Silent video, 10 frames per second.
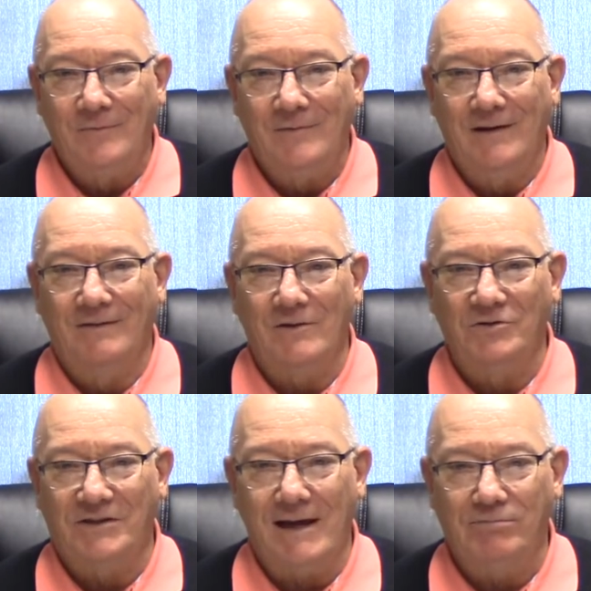In those
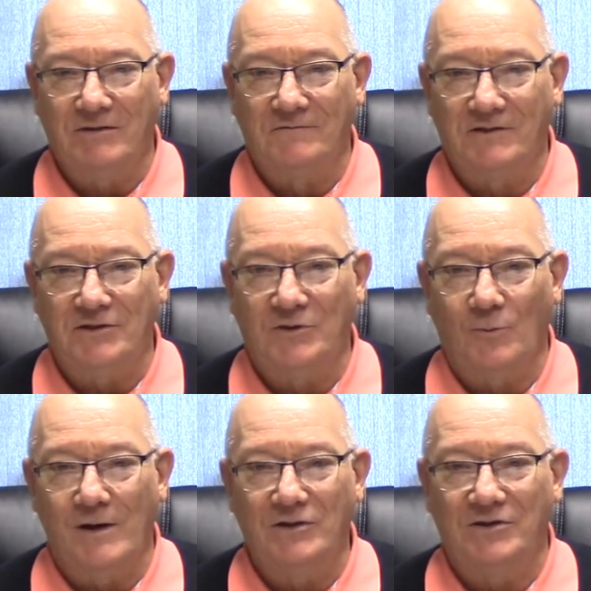types of
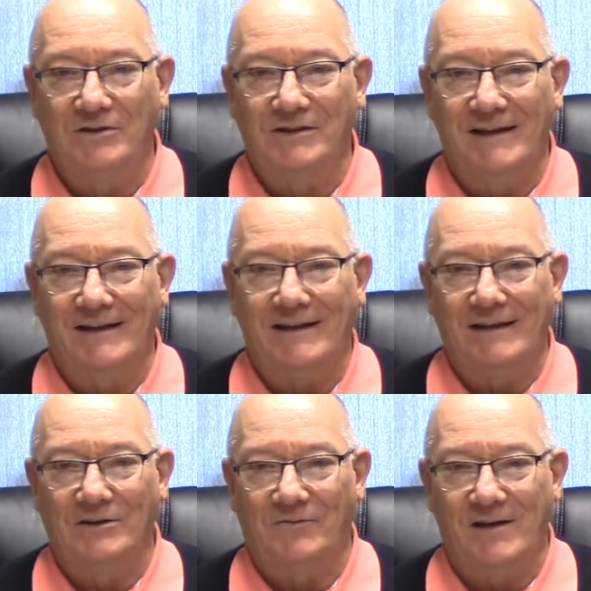situations, it
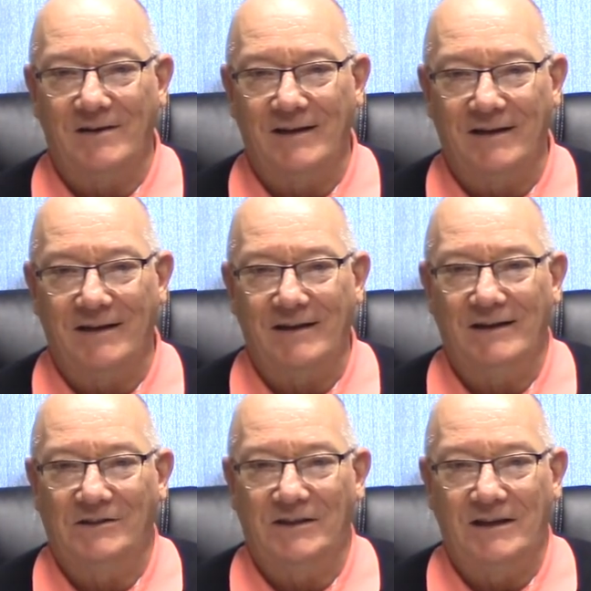is very
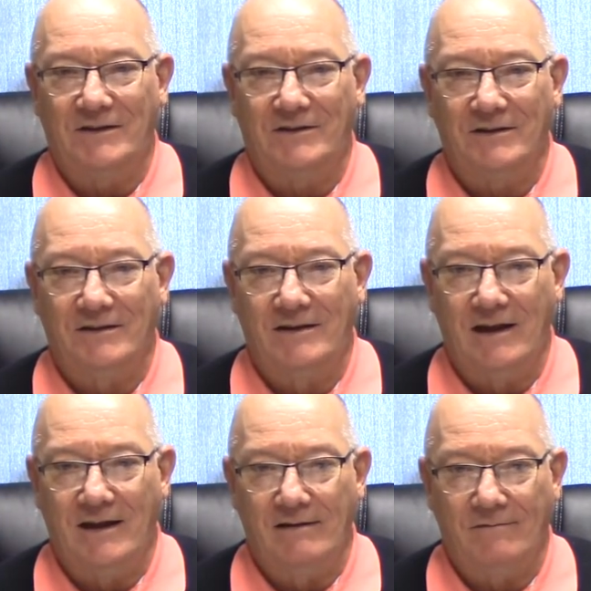easy to
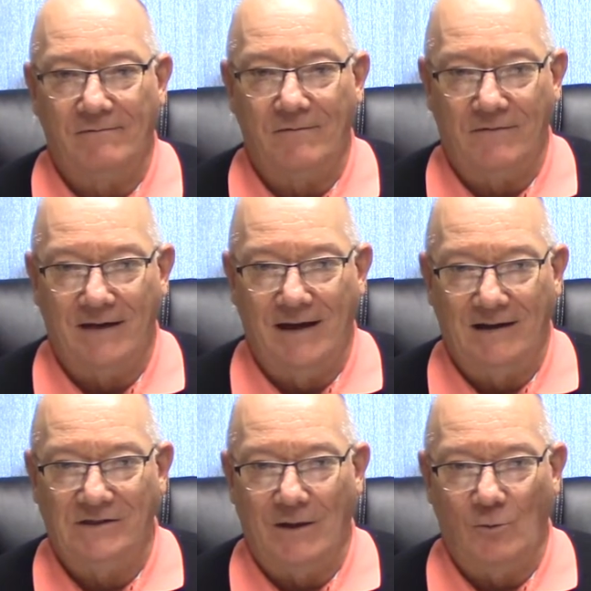give
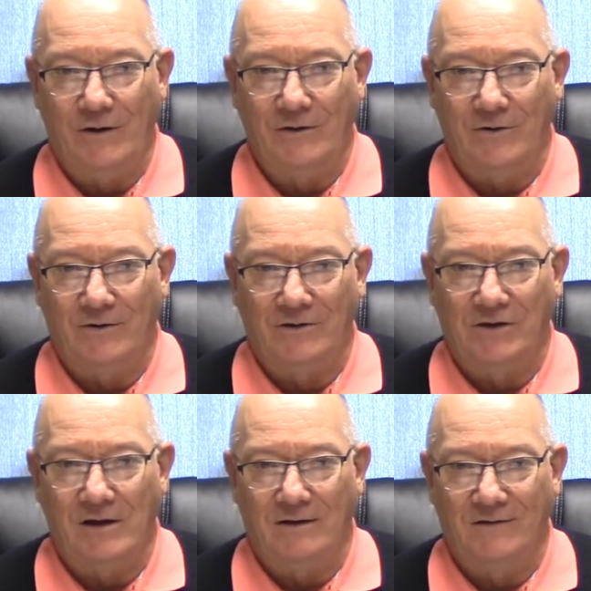thanks. I would encourage
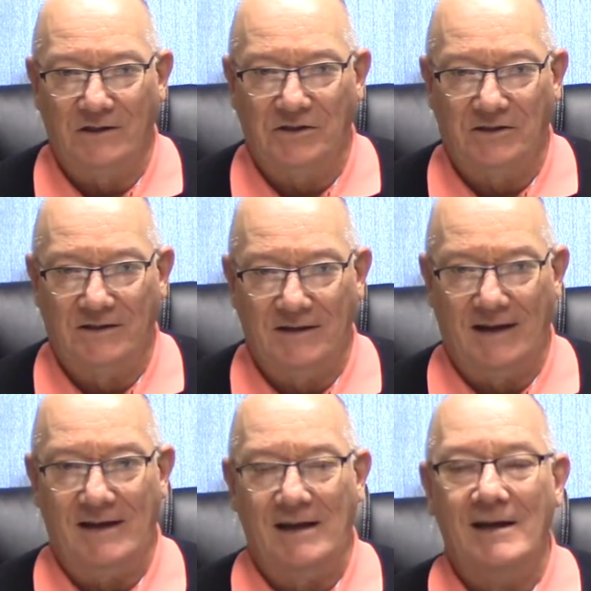all of us
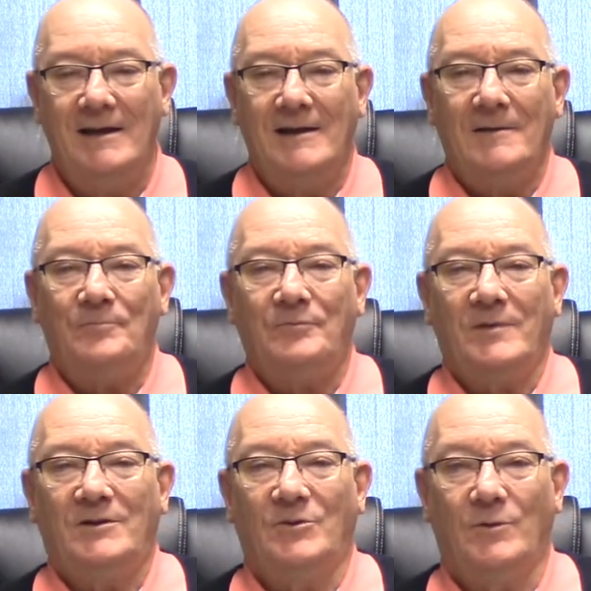today
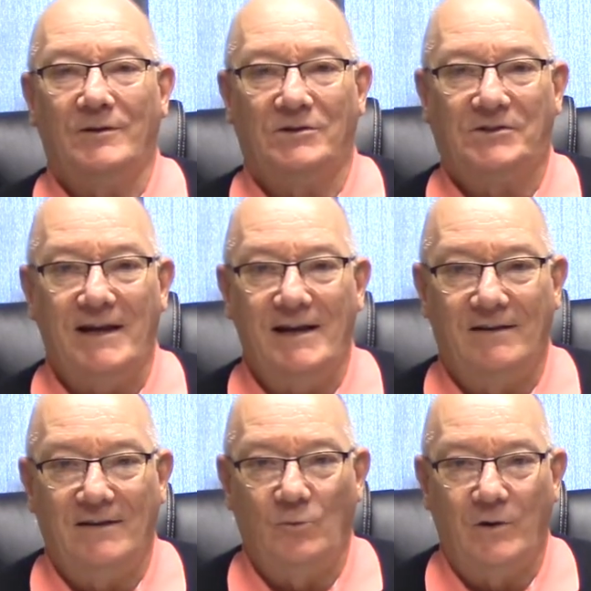to
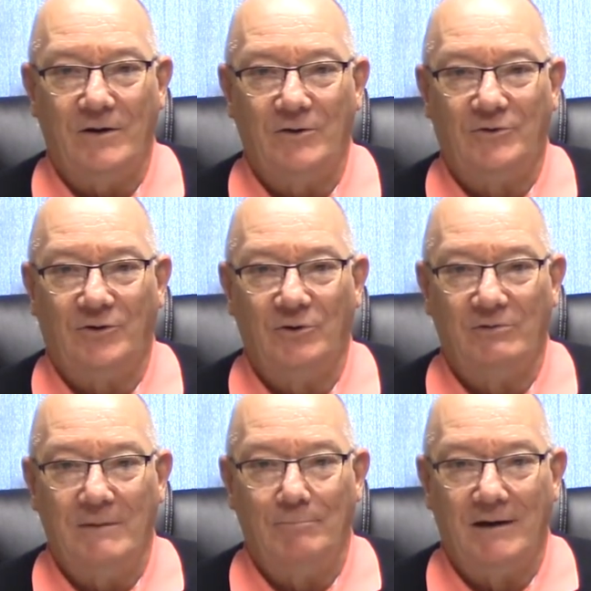understand that we are
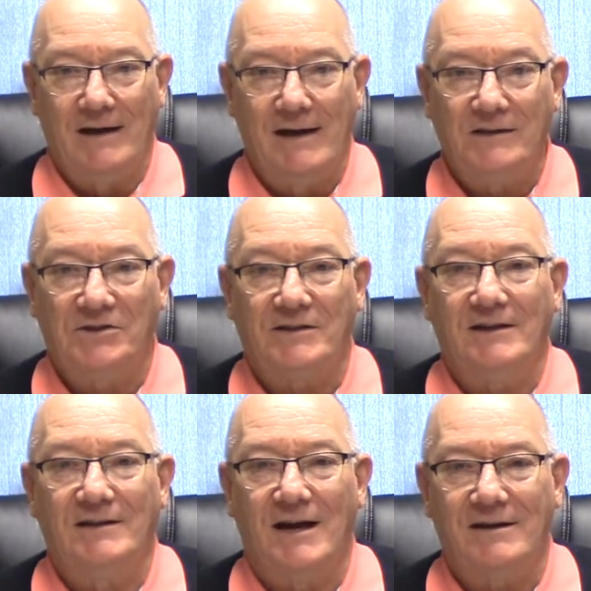truly blessed,
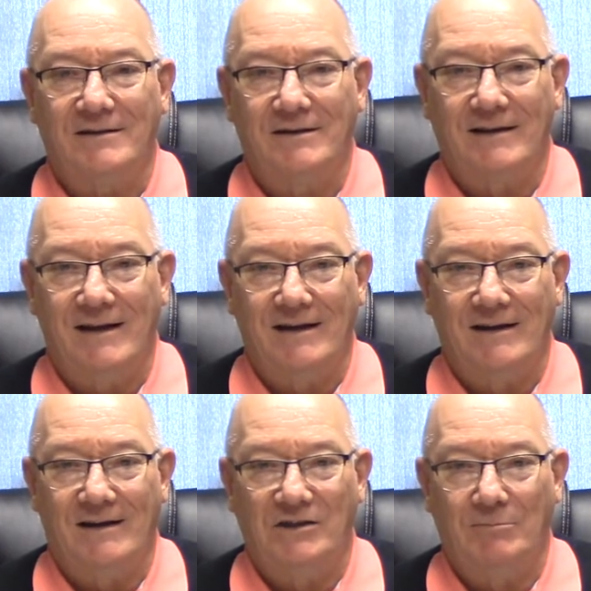not to take
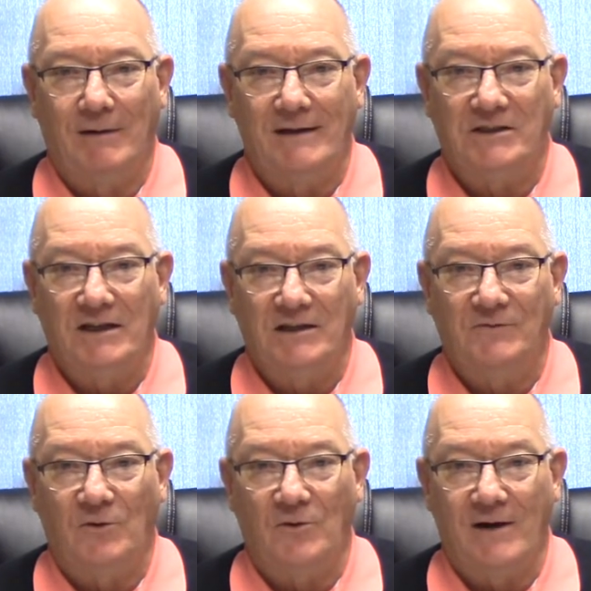God's blessings
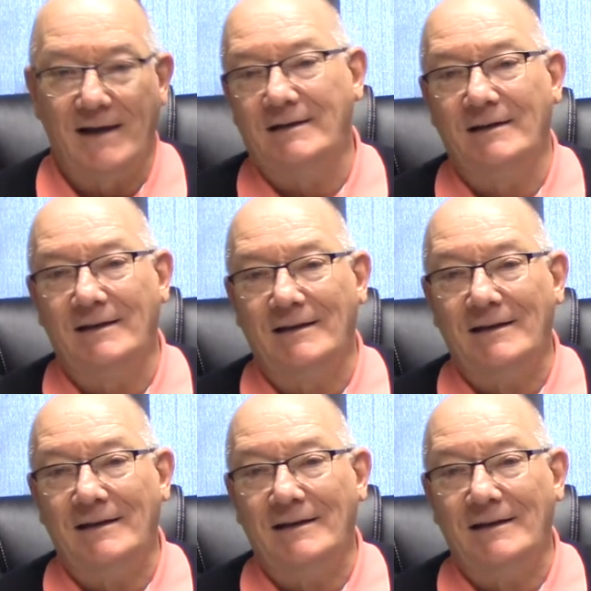for granted,